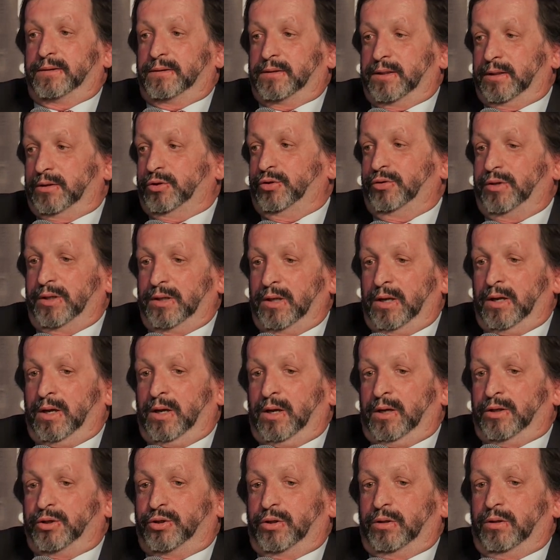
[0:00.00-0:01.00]
Get your thing.
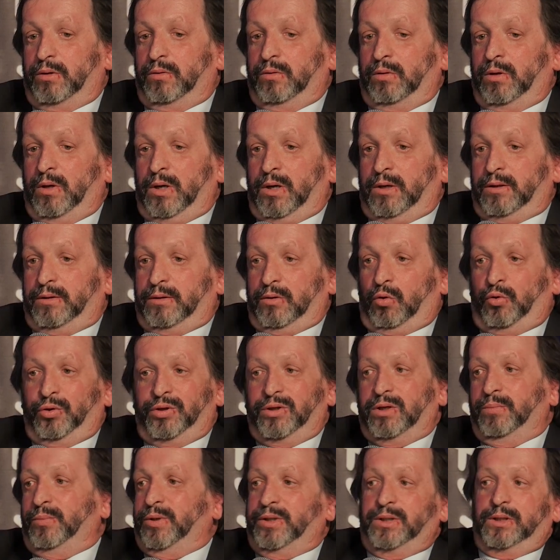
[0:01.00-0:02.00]
So the
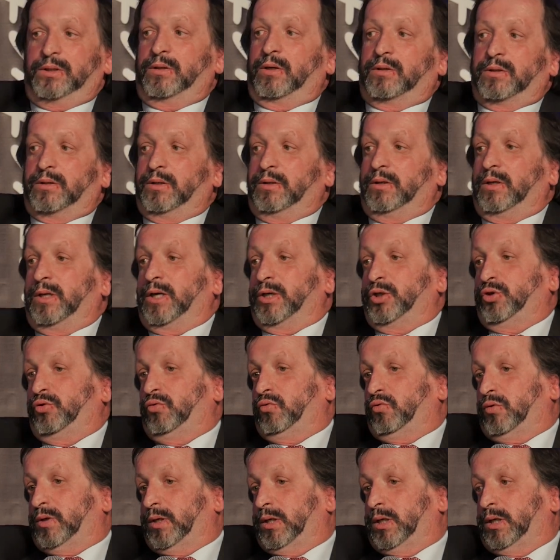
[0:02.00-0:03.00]
audit committee is not going to
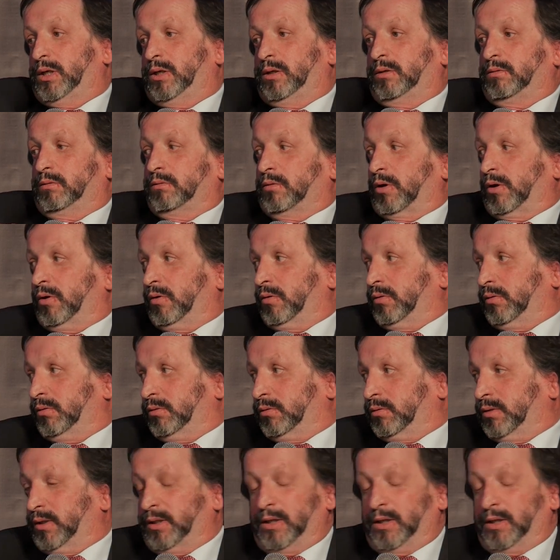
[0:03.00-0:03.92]
necessarily go.